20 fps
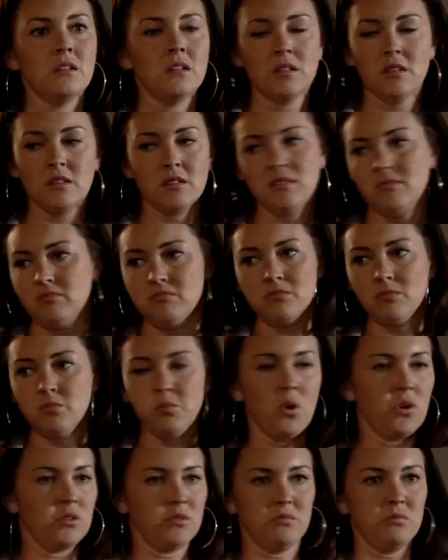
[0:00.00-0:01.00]
Uh,
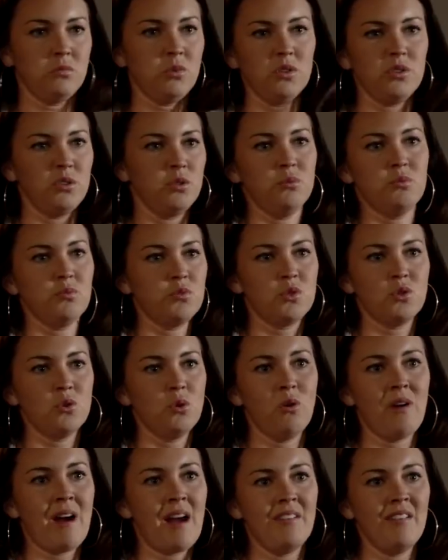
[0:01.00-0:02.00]
what what you
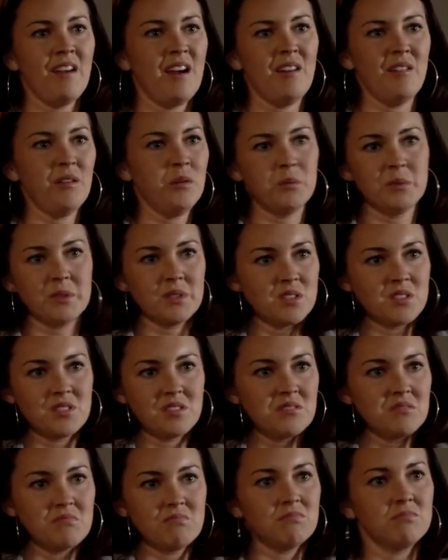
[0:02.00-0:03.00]
saw out there, it
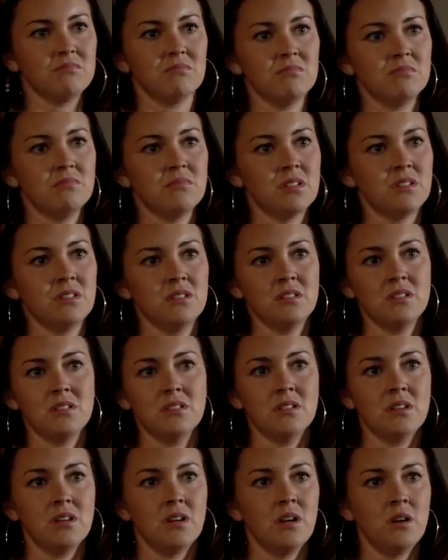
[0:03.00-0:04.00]
was,
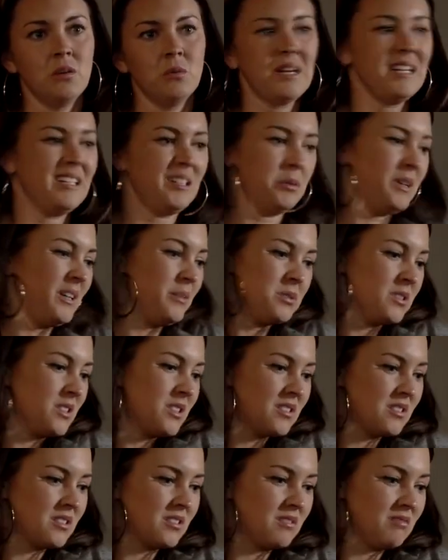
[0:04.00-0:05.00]
it, it
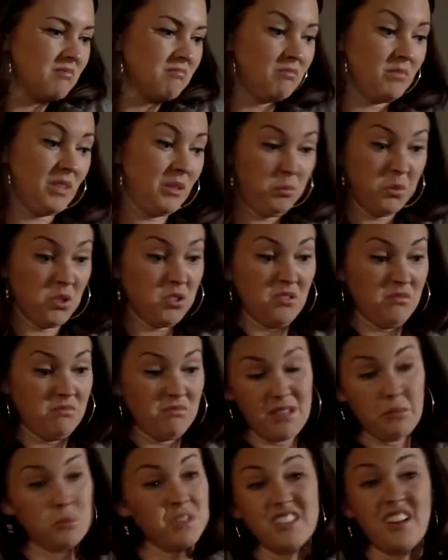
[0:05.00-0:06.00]
was, it
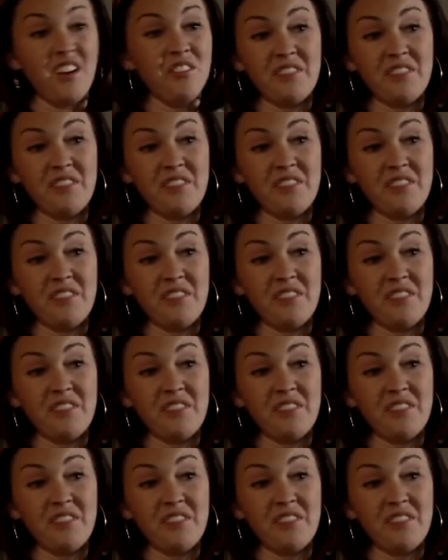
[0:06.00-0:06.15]
was, it was